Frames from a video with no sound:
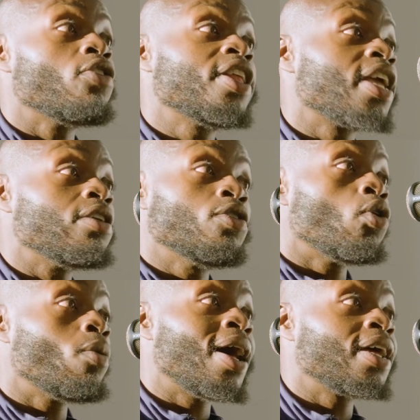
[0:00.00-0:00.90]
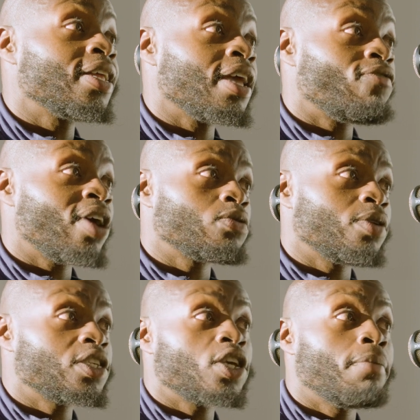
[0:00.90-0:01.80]
you automatically get ranked
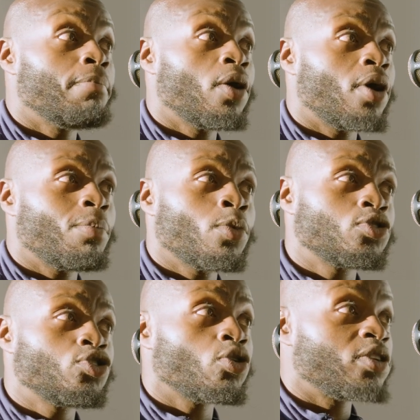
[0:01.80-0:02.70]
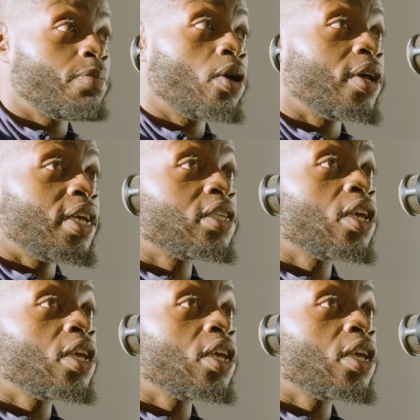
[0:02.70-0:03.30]
with a certain belt. I'm not too sure which belt it